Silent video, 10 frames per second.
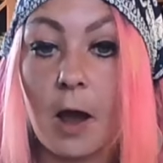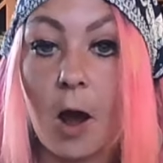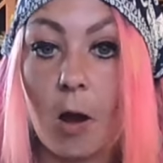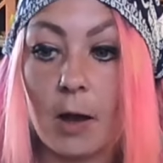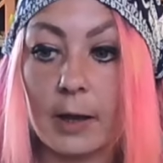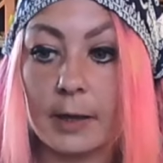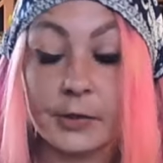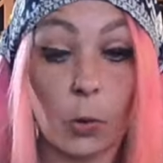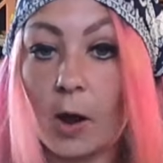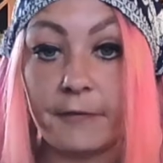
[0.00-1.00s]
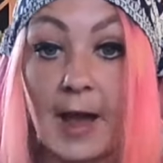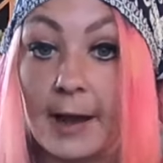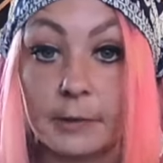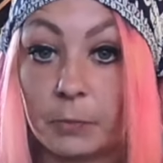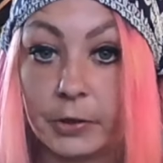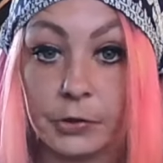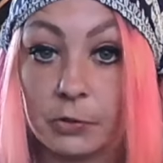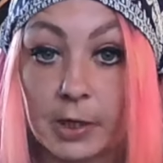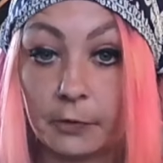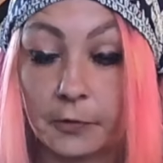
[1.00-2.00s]
I've had my
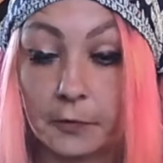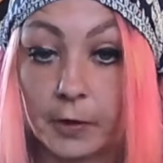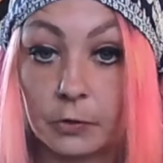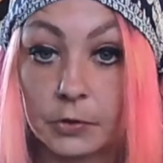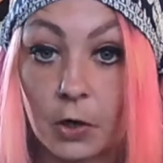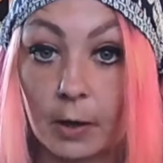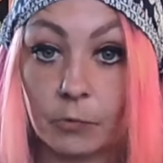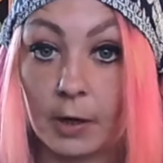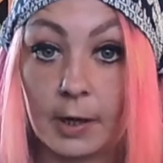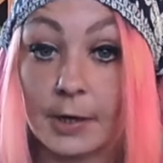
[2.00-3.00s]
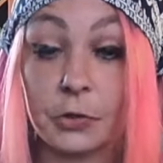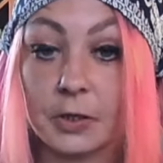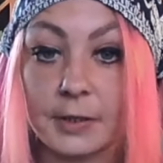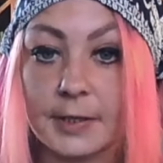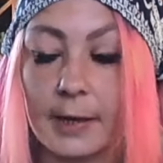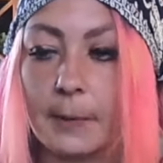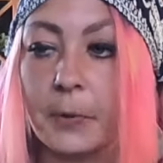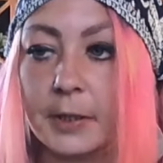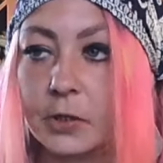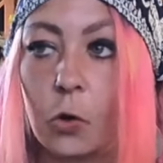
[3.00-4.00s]
YouTube channel for a very long time, right? As you can see,
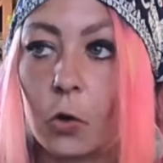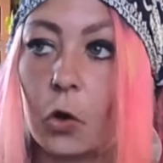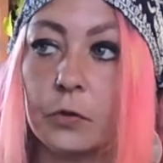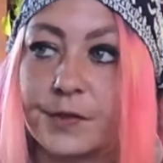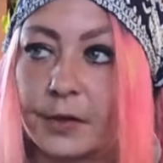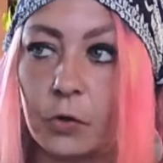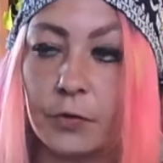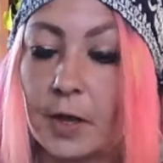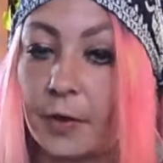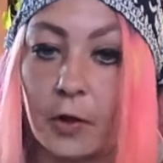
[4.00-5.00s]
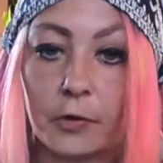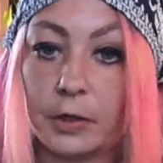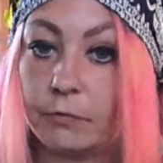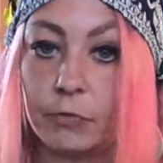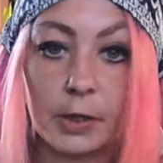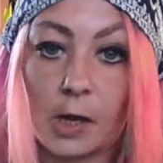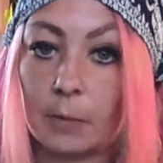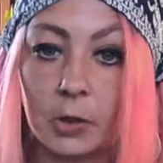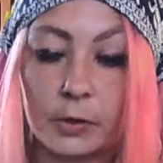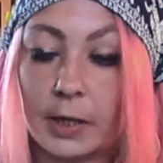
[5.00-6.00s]
but it's got content on there that I only really
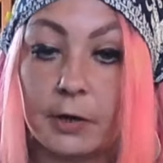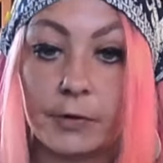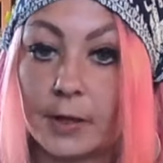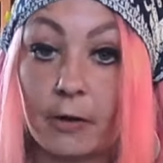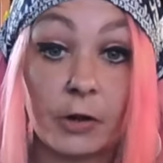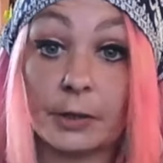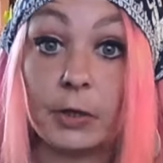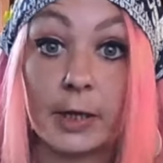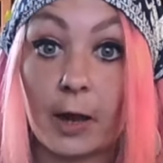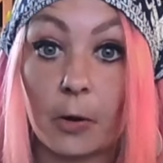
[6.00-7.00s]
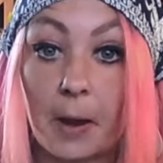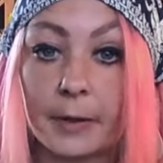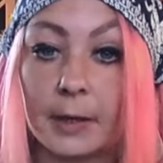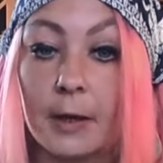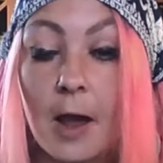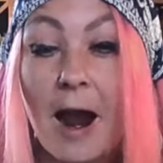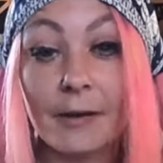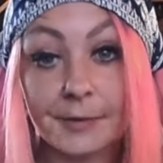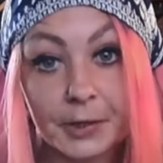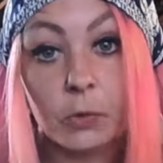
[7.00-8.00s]
uploaded here and there, and I didn't really care about it
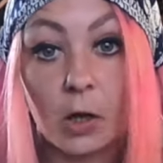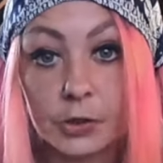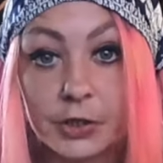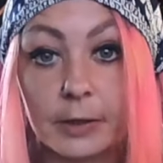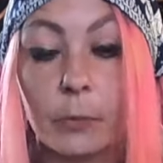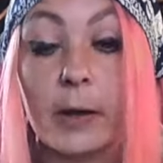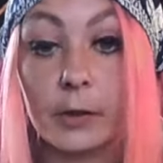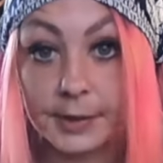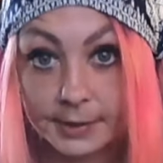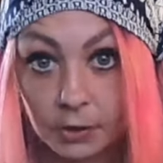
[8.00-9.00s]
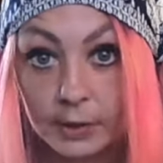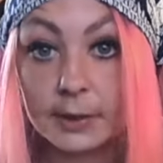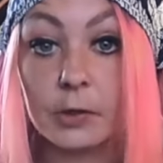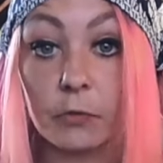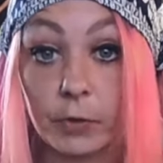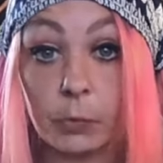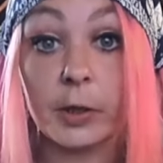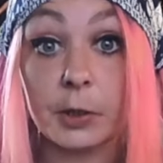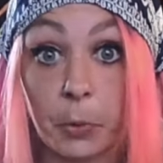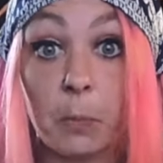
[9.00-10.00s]
until last year when I decided that I really
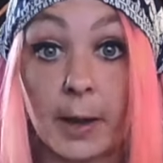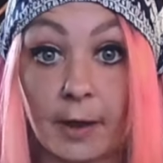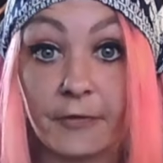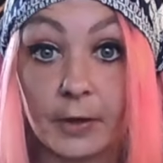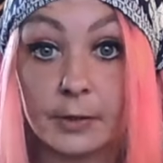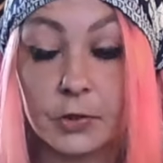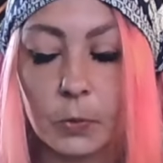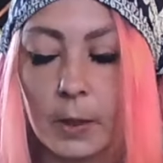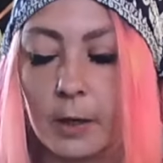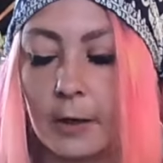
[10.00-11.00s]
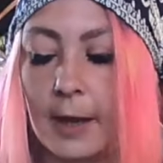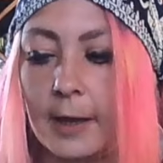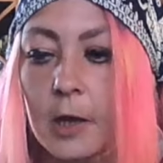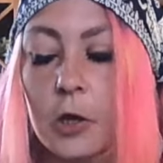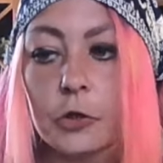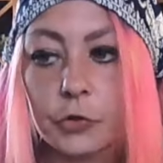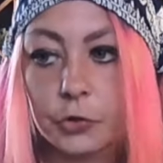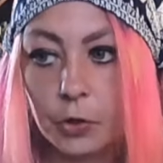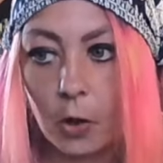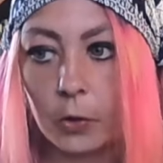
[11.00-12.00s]
wanted to put my effort into it, okay?
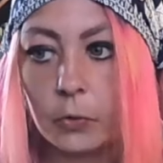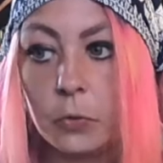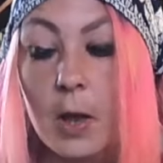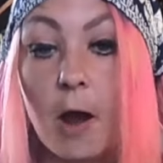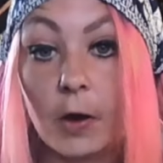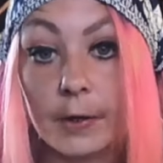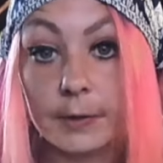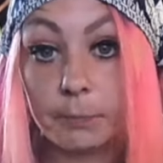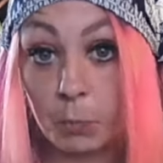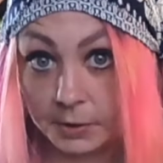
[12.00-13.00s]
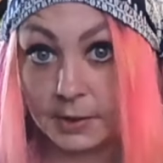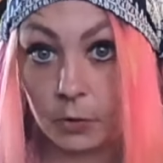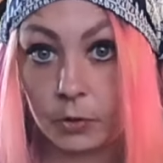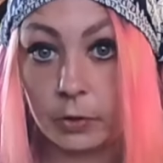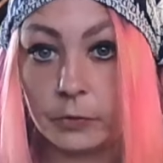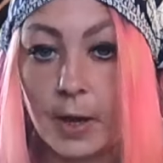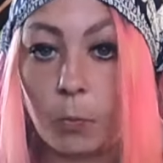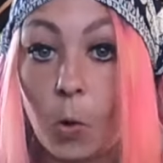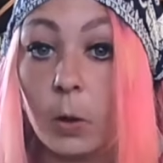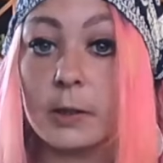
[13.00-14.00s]
So I must tell you
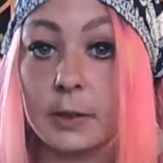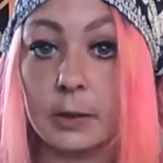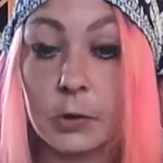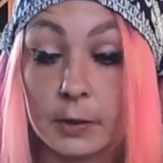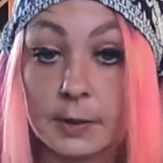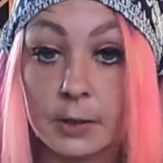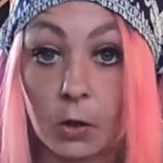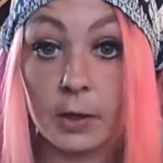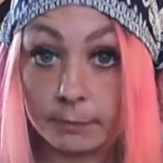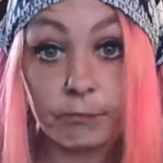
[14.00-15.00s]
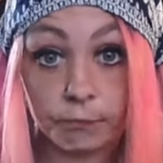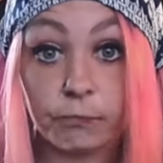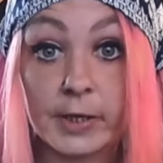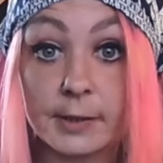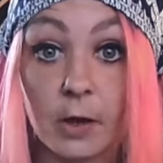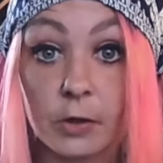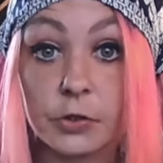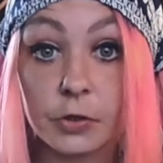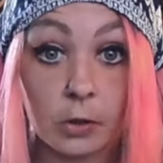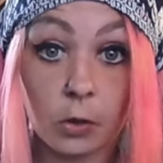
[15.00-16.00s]
that what I did is I
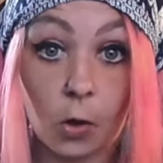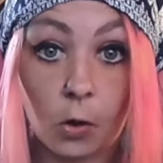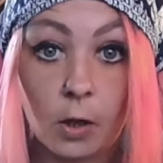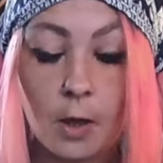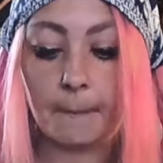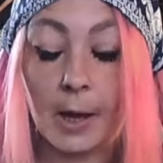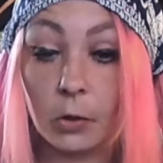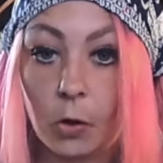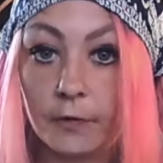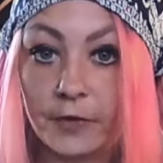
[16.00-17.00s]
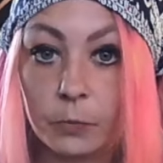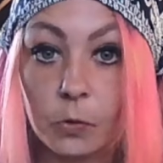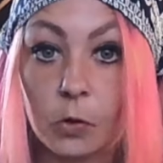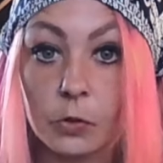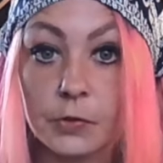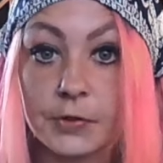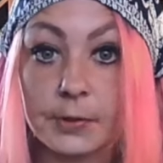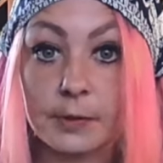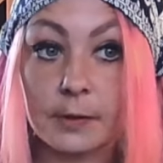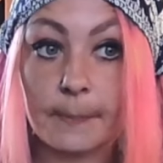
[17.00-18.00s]
researched a lot. A lot of it
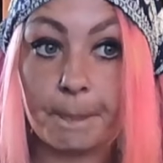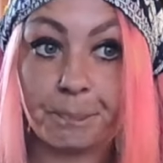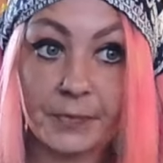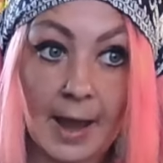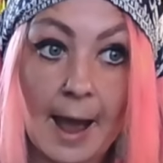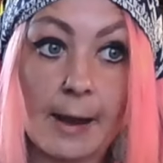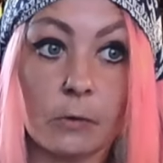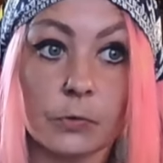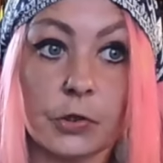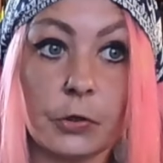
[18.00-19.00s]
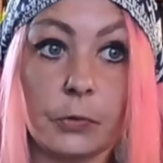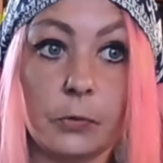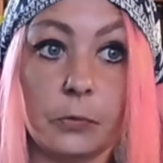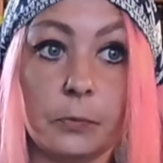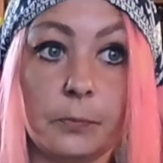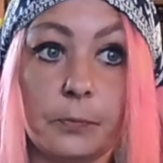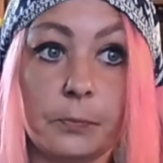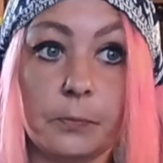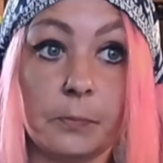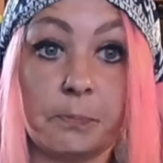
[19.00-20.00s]
was how to
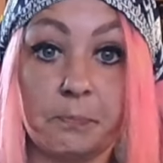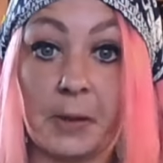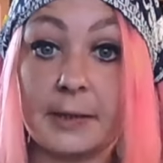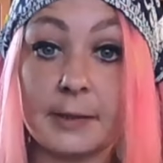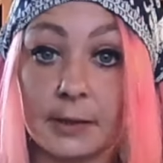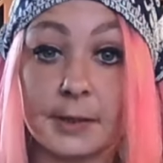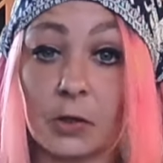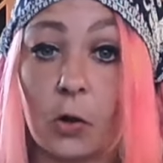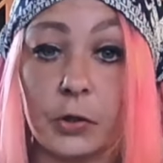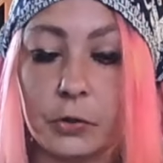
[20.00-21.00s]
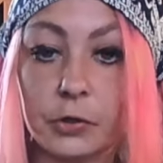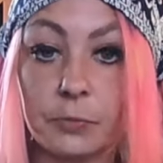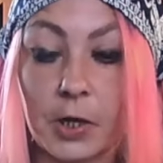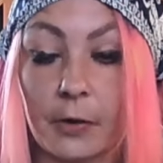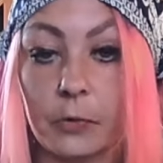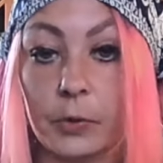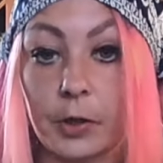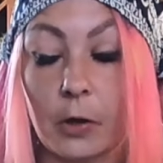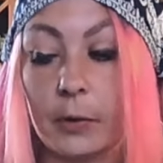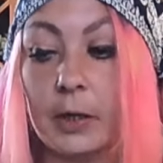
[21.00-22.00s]
basically start a YouTube channel,
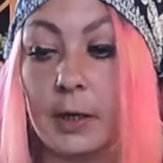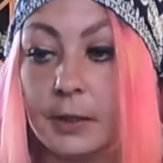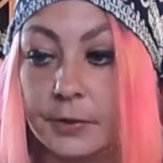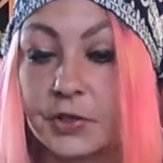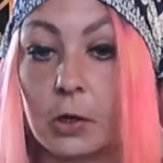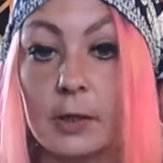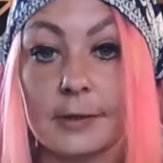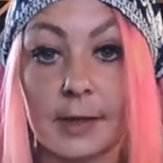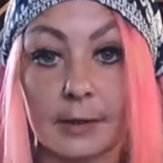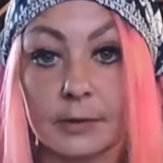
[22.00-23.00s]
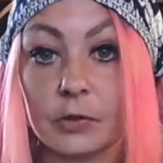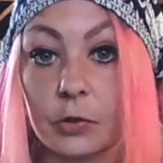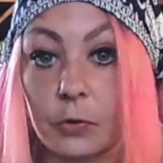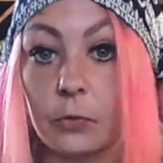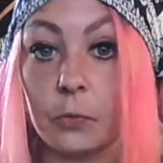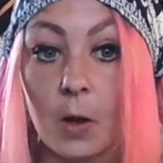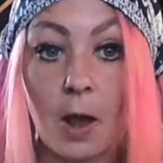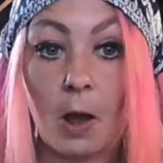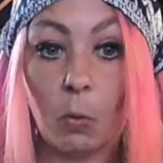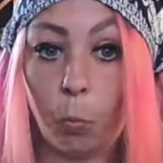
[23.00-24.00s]
and insights as to
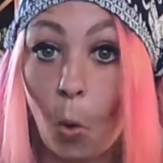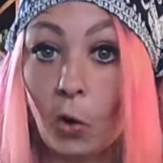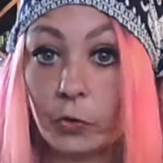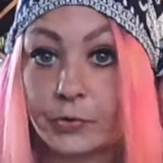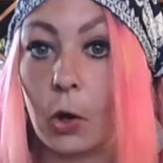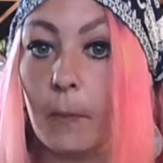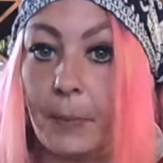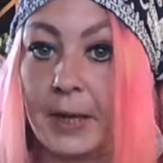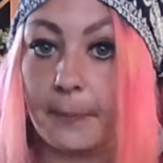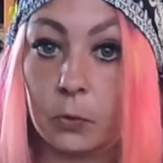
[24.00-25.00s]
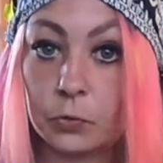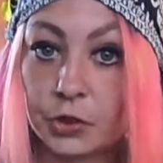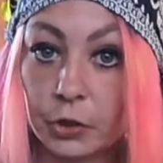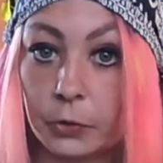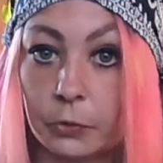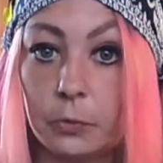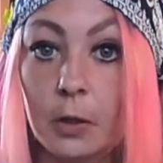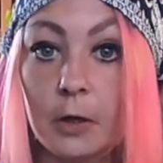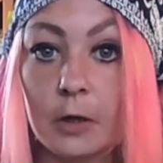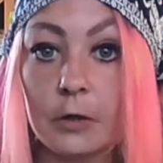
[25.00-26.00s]
what top people do
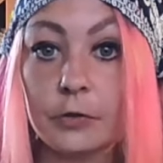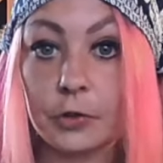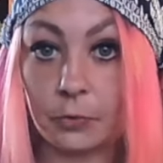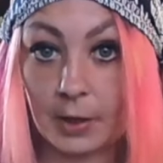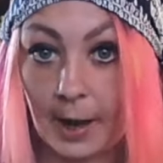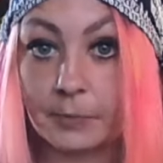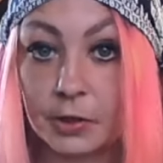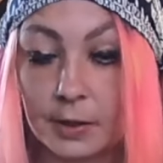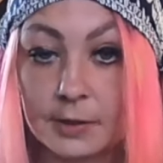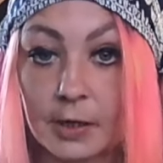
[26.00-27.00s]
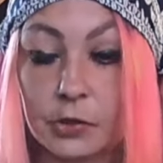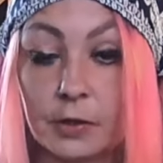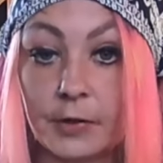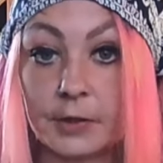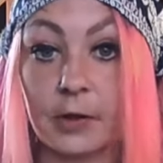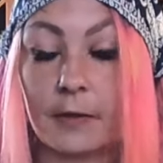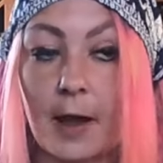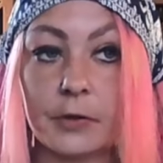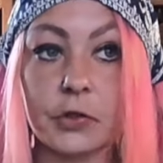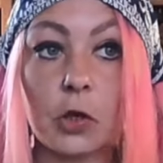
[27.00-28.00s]
to capture the attention and things like
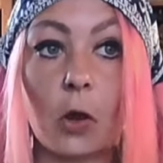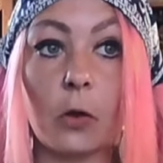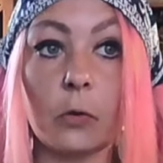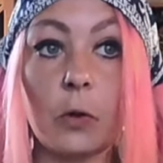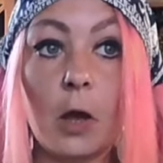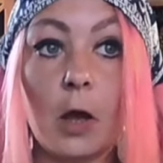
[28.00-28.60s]
that. So,